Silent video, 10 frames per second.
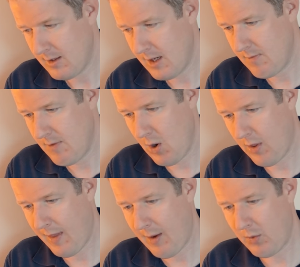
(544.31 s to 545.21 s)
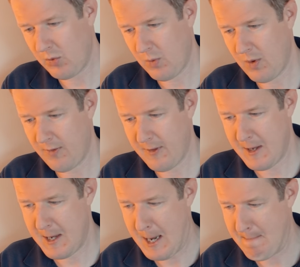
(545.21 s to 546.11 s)
Didn't know that that was one of
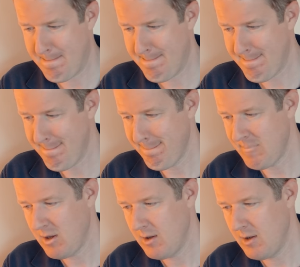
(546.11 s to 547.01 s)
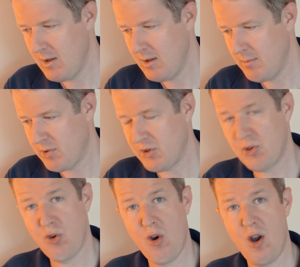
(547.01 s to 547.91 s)
the
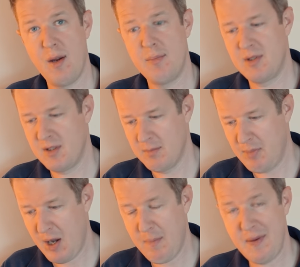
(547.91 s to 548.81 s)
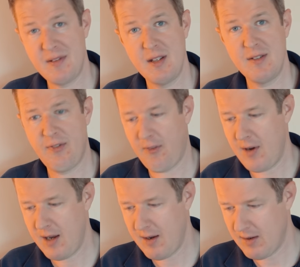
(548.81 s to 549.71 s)
prescribed purposes for
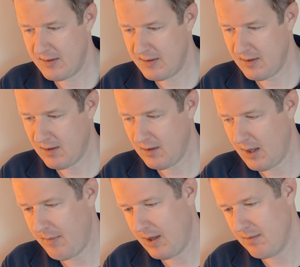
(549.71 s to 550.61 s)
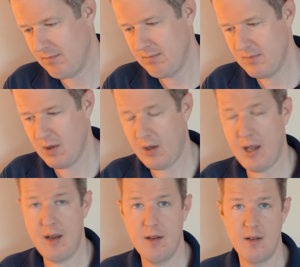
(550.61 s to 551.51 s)
an EICR. I mean,
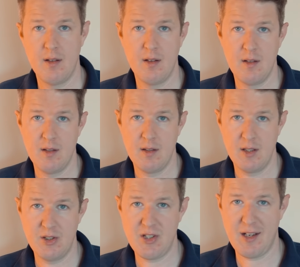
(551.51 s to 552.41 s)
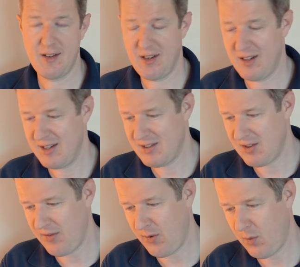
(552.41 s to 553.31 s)
okay, you're checking the
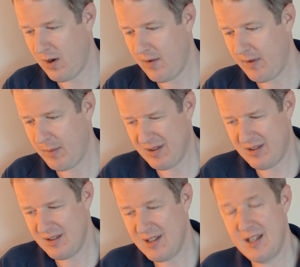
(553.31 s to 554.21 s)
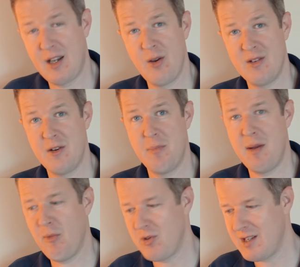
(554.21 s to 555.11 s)
condition of the wiring, but couldn't he go into a
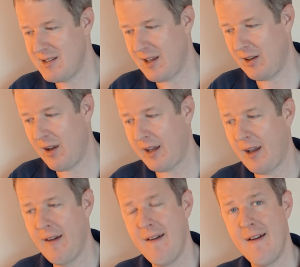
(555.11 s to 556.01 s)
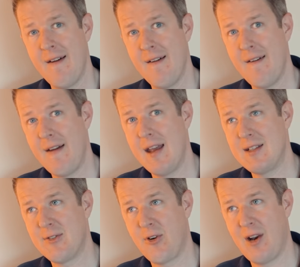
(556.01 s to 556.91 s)
bit more detail, like
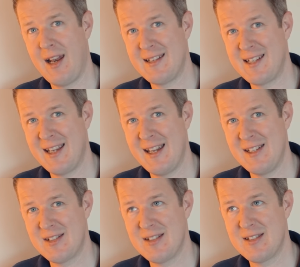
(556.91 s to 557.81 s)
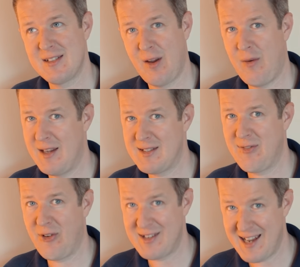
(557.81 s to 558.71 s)
it's for a letting agent, so it's
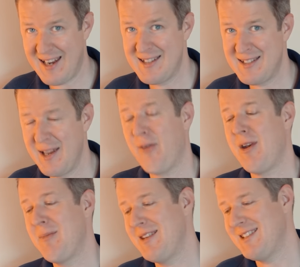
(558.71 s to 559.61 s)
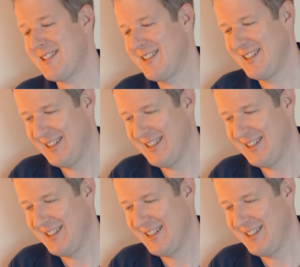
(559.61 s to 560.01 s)
for a tenancy agreement?